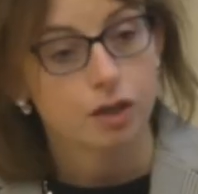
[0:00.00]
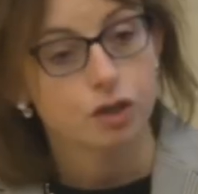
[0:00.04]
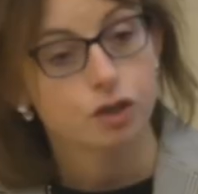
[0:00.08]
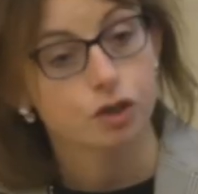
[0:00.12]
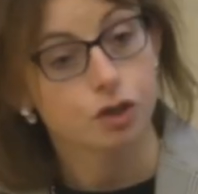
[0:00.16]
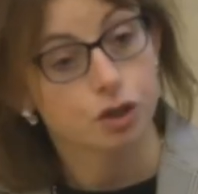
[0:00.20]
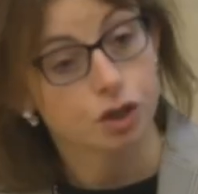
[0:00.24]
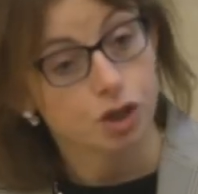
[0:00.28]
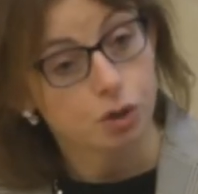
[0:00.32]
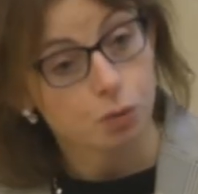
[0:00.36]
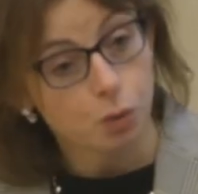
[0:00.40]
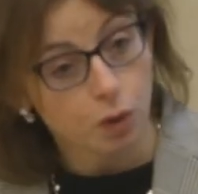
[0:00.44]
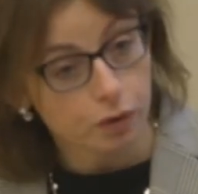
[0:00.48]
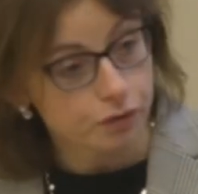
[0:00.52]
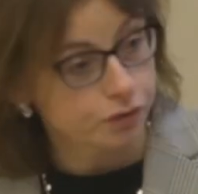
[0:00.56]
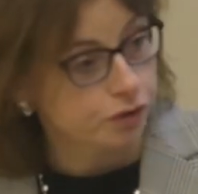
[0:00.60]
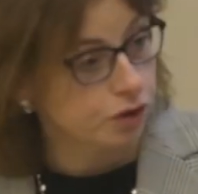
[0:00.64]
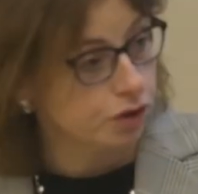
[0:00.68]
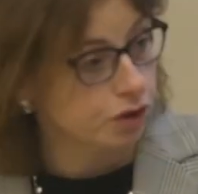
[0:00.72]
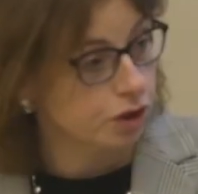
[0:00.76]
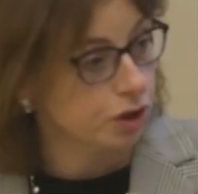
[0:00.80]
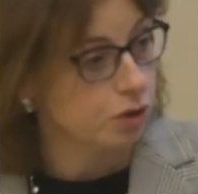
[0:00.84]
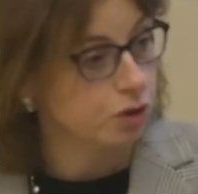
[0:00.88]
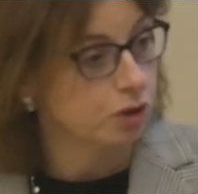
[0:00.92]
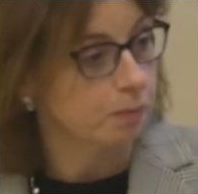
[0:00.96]
Do you want to
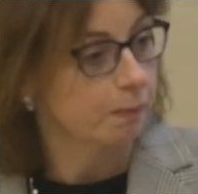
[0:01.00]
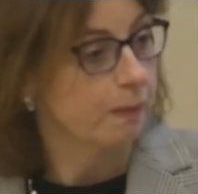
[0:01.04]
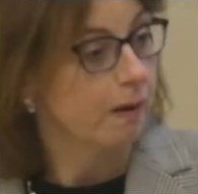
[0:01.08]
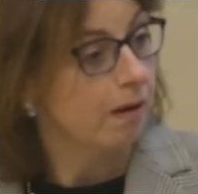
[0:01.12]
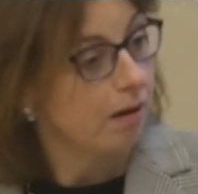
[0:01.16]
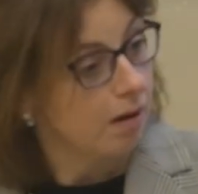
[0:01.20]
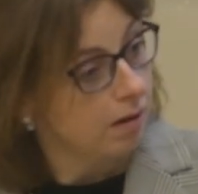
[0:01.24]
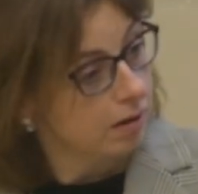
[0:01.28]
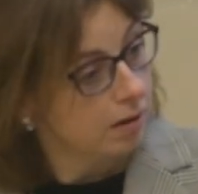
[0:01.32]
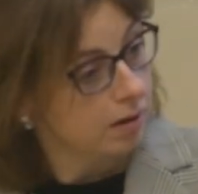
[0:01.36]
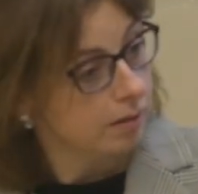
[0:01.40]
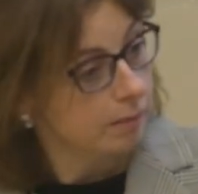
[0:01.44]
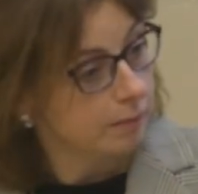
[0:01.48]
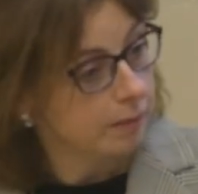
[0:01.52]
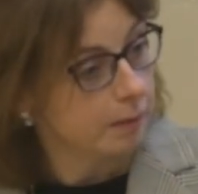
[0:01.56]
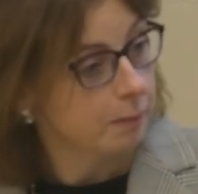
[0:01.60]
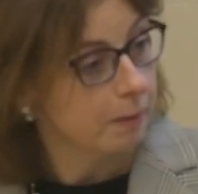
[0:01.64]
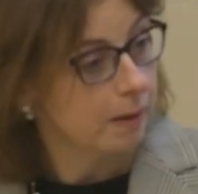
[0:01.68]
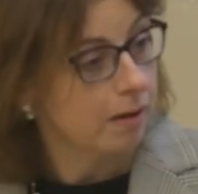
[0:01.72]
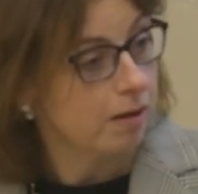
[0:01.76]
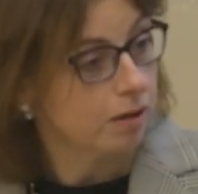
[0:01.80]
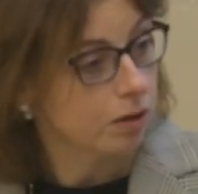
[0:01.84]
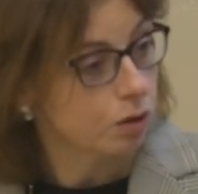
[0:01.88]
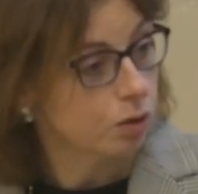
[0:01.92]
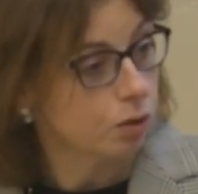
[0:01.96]
do the
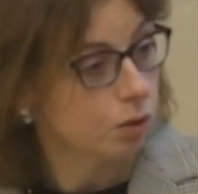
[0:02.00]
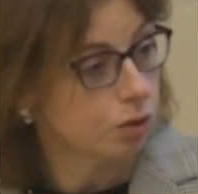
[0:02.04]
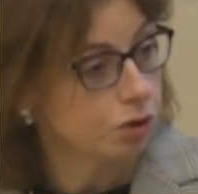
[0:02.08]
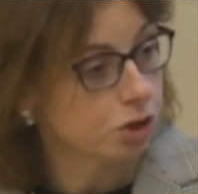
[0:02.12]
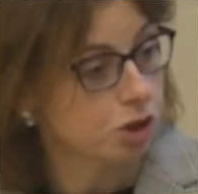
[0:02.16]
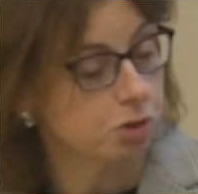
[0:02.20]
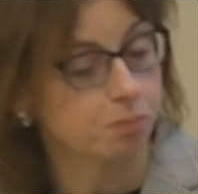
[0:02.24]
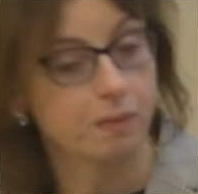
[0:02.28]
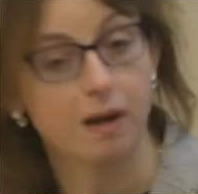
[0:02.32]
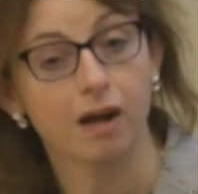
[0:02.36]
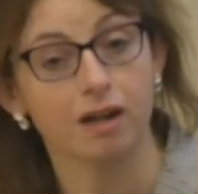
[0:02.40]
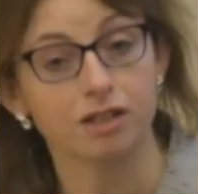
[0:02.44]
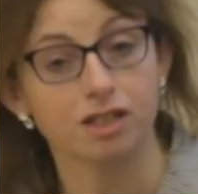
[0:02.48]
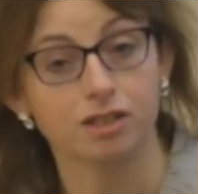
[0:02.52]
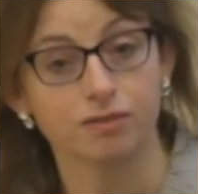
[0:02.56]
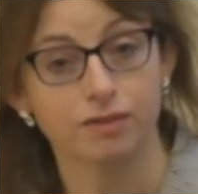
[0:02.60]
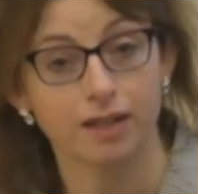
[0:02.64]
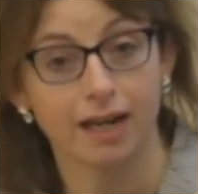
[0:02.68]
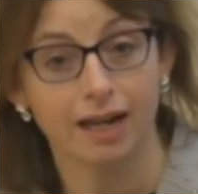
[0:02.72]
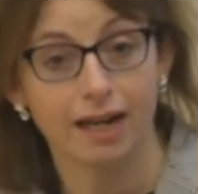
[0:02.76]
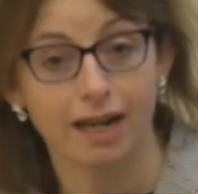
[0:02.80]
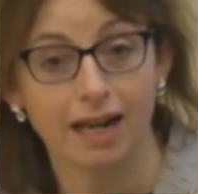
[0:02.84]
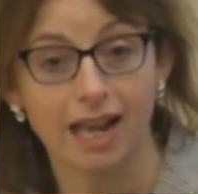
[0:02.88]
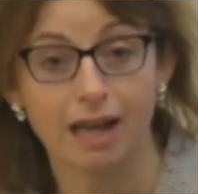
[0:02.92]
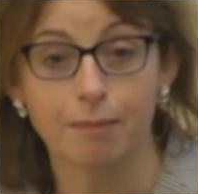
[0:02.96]
bar course as part of the
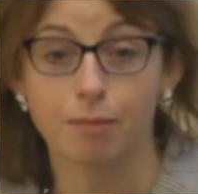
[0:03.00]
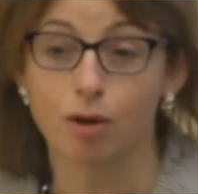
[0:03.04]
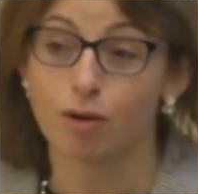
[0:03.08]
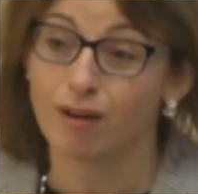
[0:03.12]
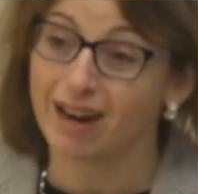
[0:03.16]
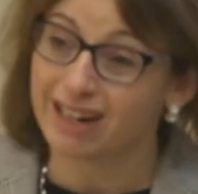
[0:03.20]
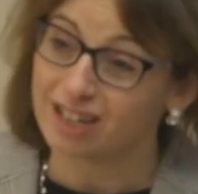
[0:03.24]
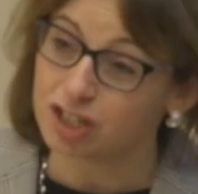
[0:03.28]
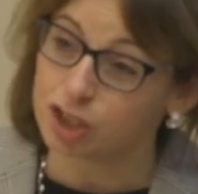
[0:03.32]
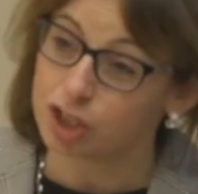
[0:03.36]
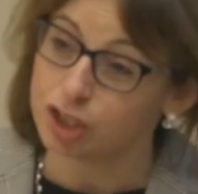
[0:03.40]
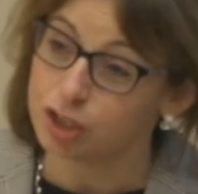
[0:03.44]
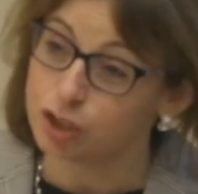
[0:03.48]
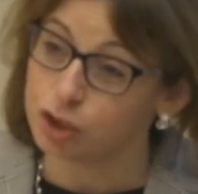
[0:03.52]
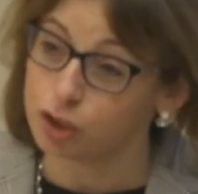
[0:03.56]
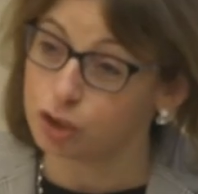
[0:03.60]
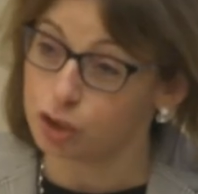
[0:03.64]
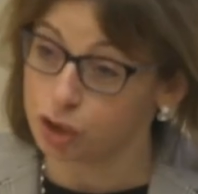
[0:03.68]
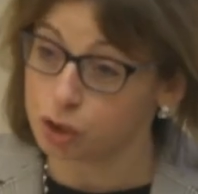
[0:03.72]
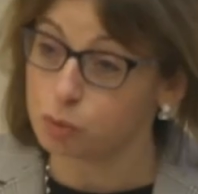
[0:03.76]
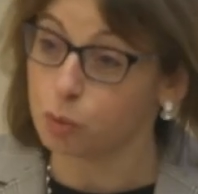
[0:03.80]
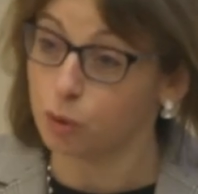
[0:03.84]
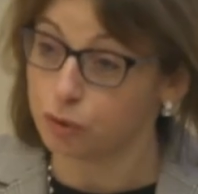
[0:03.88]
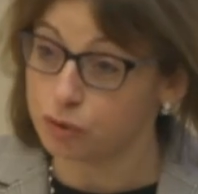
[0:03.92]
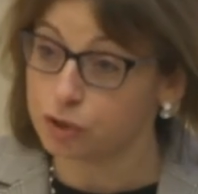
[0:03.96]
LLM, or actually do you
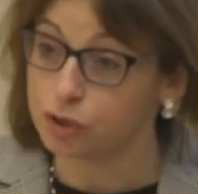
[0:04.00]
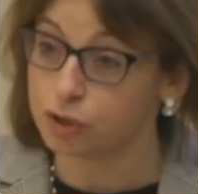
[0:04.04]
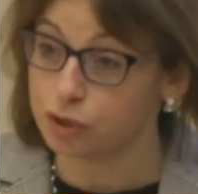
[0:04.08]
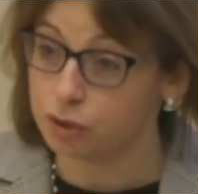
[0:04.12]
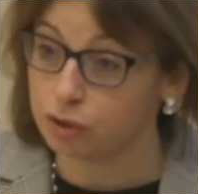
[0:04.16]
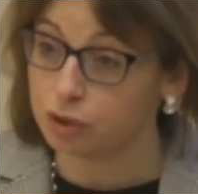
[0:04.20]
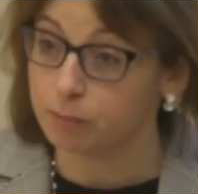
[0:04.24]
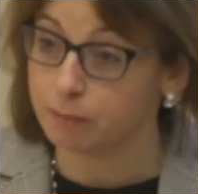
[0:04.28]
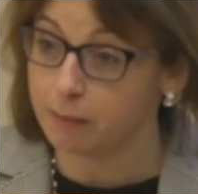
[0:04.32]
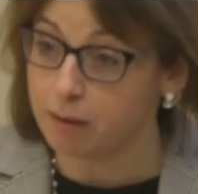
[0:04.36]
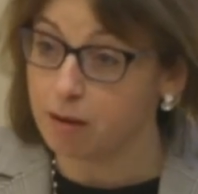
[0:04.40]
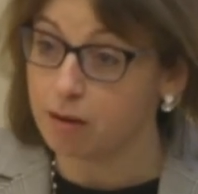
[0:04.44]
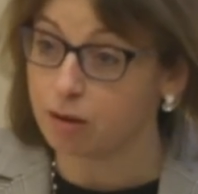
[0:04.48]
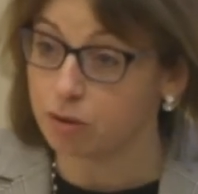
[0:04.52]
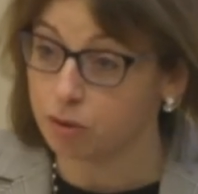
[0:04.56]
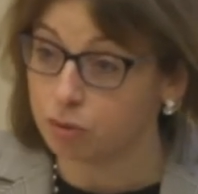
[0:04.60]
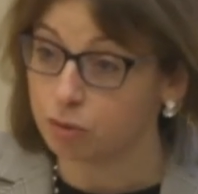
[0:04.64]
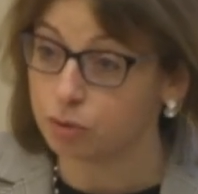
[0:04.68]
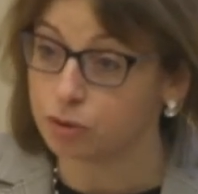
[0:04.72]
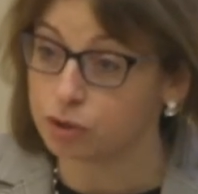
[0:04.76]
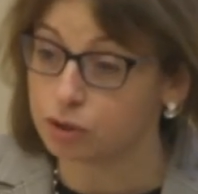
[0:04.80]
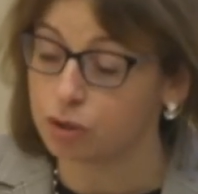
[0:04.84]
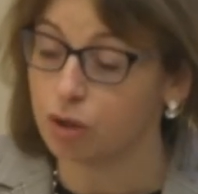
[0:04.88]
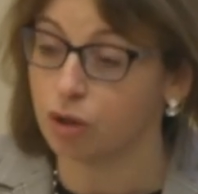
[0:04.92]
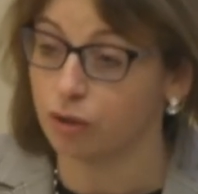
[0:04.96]
just want to do the bar
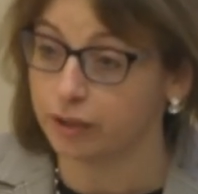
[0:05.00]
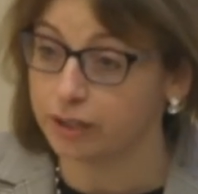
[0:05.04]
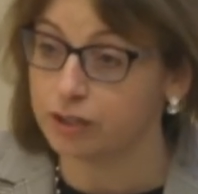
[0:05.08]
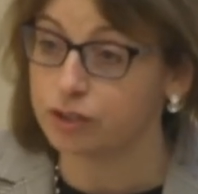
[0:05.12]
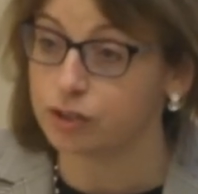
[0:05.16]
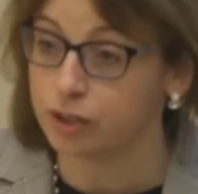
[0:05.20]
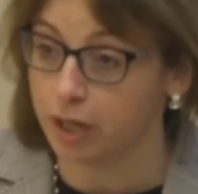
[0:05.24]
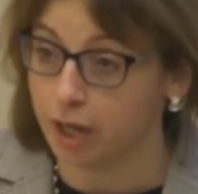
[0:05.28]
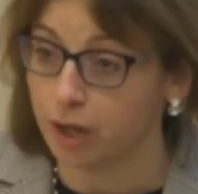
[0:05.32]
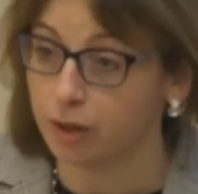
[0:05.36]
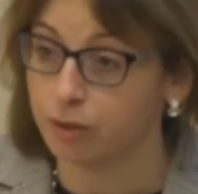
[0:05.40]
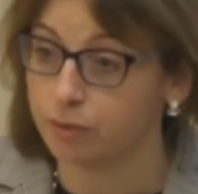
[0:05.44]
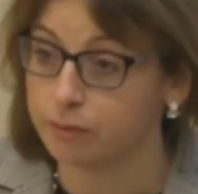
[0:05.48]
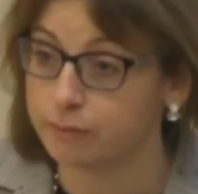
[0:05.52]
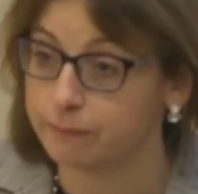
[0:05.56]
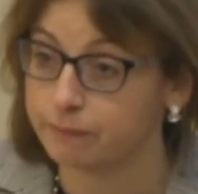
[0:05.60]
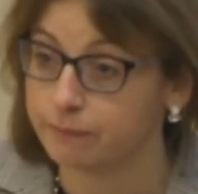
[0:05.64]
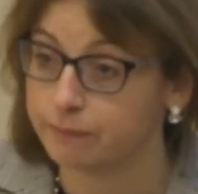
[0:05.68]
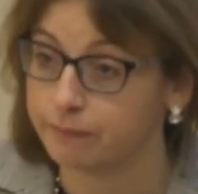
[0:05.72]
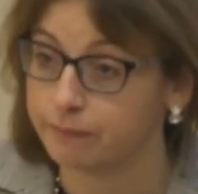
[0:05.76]
course on its own?